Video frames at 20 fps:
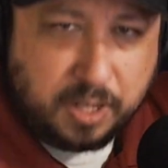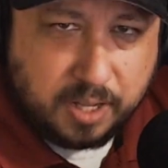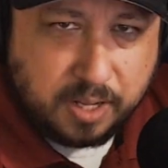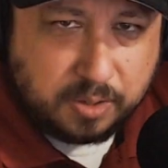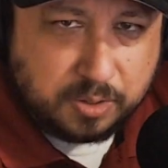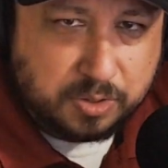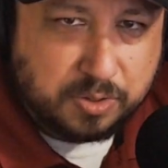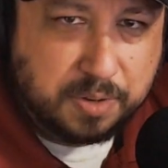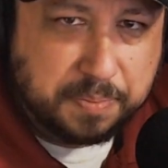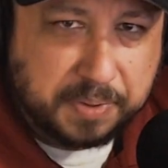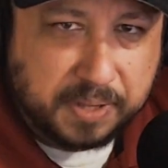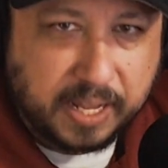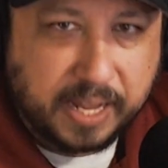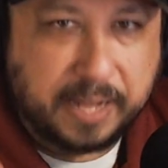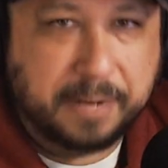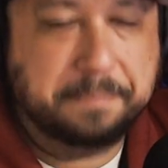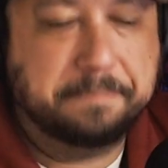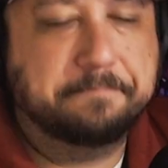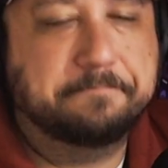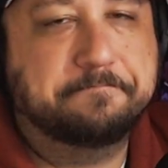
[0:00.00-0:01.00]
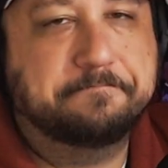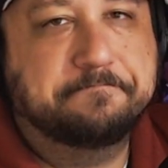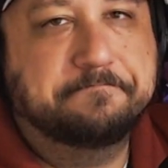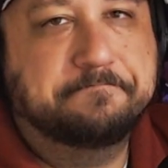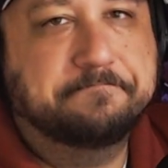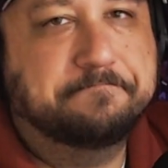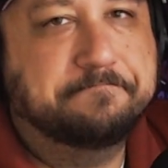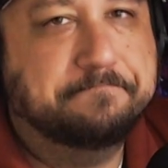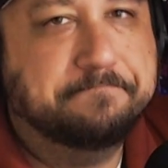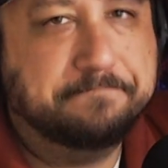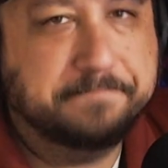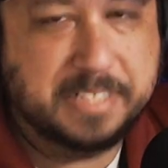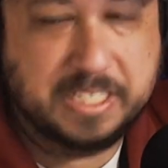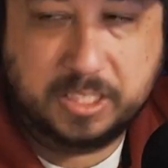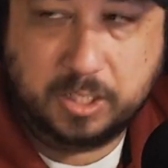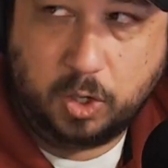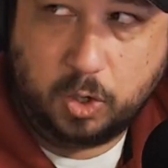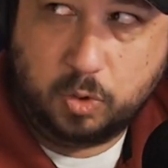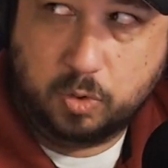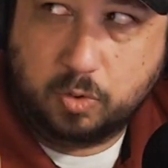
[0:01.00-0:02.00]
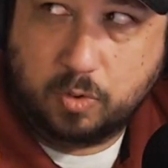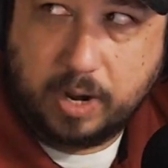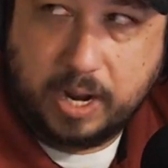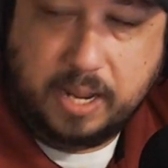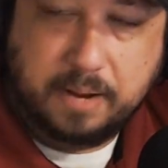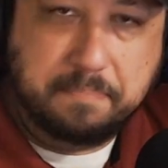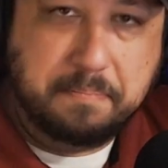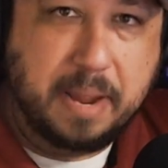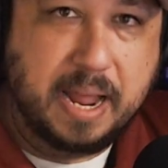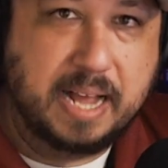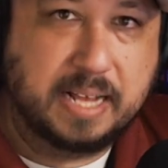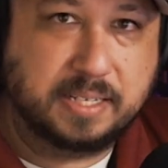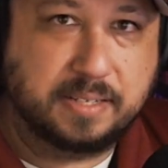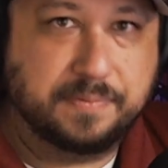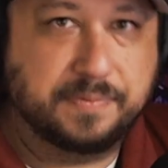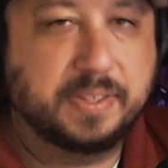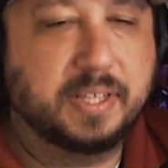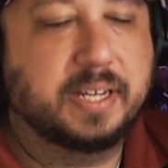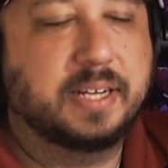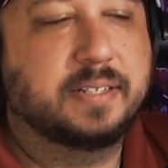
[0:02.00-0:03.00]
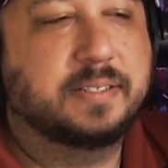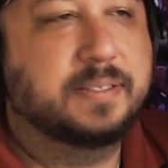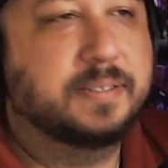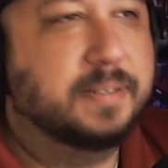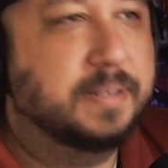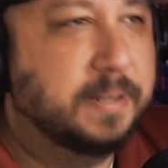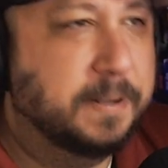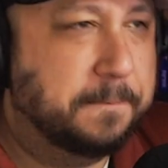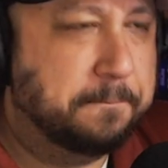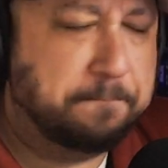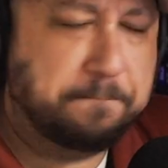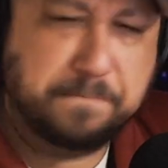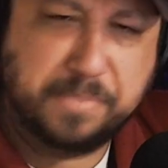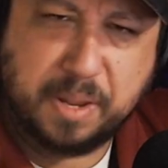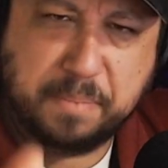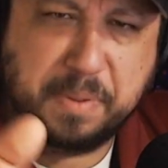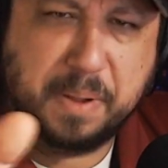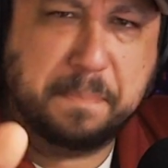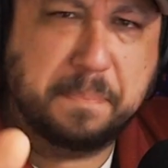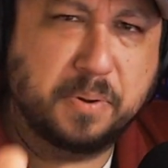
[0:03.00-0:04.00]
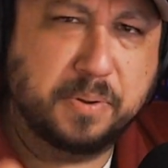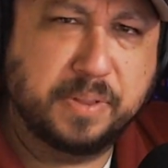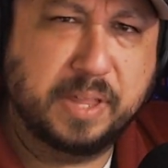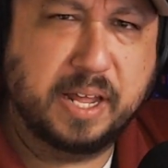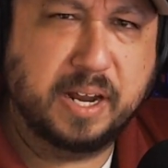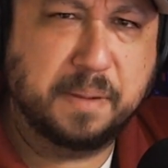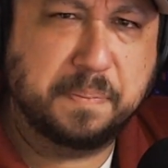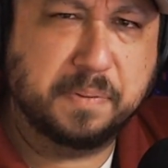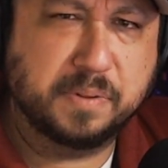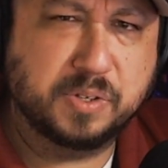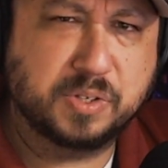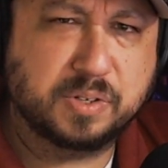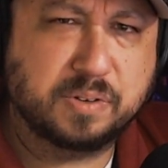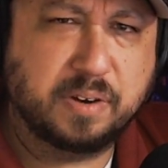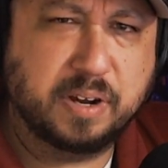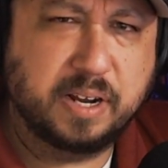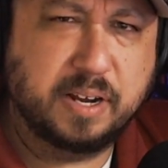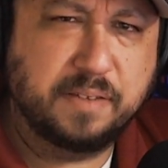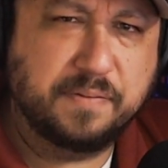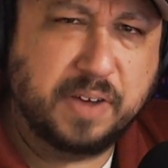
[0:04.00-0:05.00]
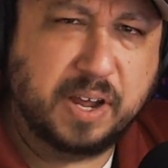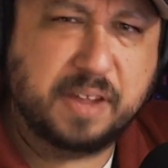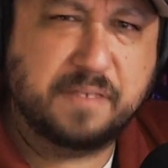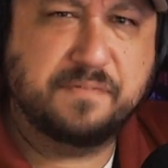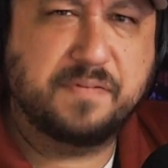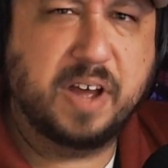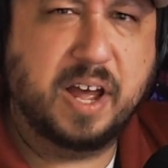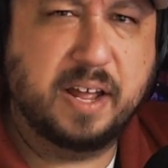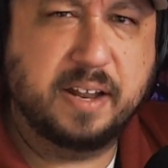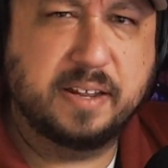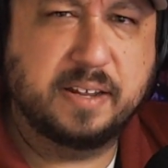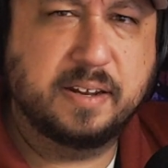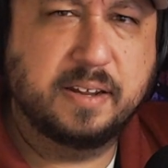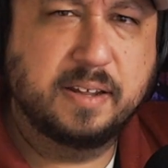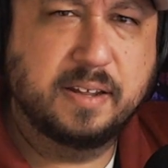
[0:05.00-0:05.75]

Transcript: strip of land in the whole grand mass of things. I may pull that up on the screen. If I can find it,